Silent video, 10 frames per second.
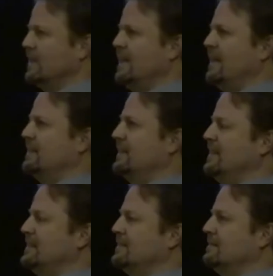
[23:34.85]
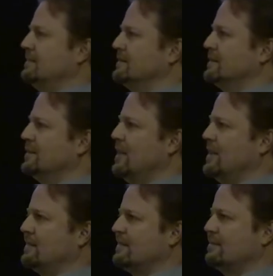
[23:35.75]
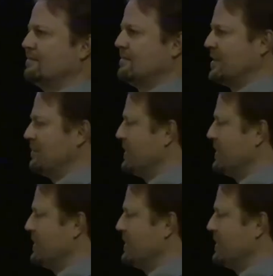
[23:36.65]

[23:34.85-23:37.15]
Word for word: and then got some